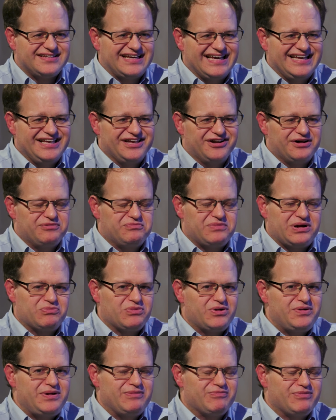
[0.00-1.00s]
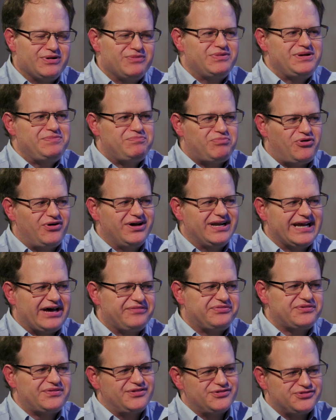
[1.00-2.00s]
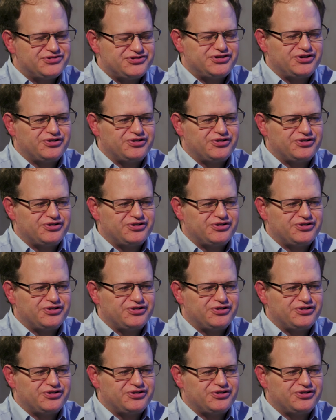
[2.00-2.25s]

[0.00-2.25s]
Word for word: Right. And when we point out that there's